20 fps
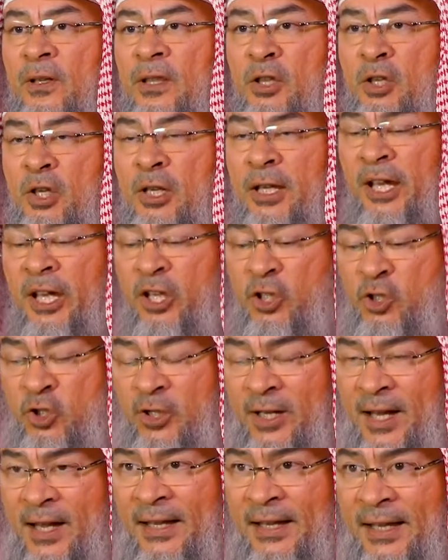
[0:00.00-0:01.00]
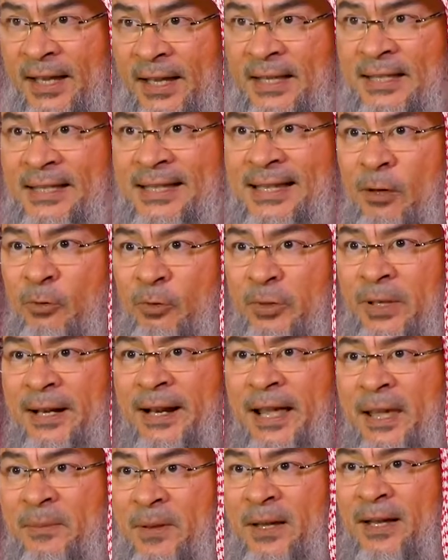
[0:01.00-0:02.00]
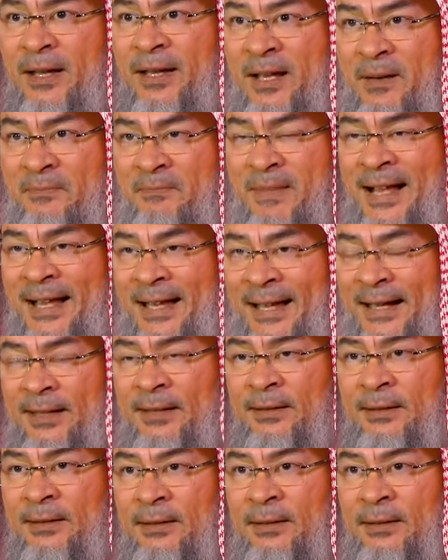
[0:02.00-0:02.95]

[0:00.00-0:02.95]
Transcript: Dhul Hijjah in Saudi Arabia, in Mecca.